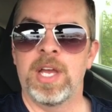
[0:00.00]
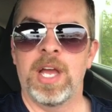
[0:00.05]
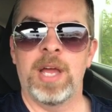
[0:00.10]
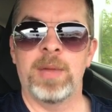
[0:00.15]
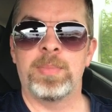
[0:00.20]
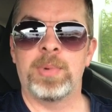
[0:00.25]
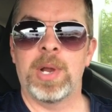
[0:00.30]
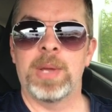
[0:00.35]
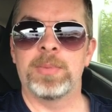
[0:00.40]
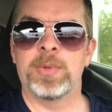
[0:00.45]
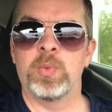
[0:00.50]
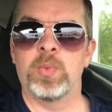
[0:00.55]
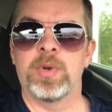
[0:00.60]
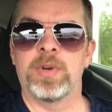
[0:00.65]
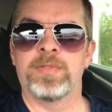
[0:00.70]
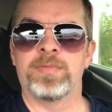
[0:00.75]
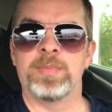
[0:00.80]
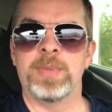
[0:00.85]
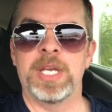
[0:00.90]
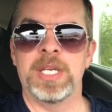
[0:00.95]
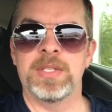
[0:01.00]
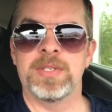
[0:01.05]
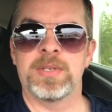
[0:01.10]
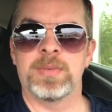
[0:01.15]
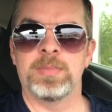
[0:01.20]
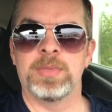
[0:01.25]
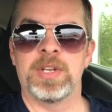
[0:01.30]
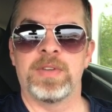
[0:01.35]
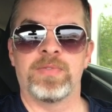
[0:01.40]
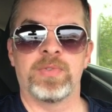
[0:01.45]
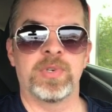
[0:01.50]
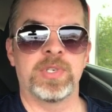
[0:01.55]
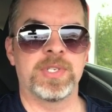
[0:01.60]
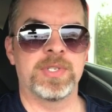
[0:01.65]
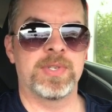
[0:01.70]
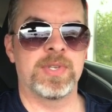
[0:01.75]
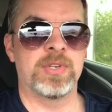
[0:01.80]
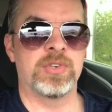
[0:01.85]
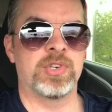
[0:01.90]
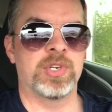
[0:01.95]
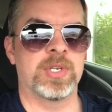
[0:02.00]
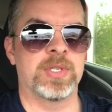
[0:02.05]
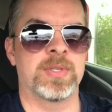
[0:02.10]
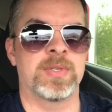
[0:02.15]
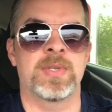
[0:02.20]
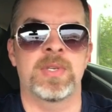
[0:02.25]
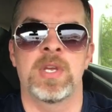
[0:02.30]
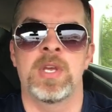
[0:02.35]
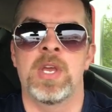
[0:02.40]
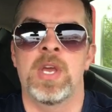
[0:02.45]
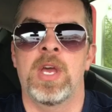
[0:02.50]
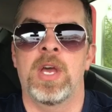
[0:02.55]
I probably would have made some different decisions.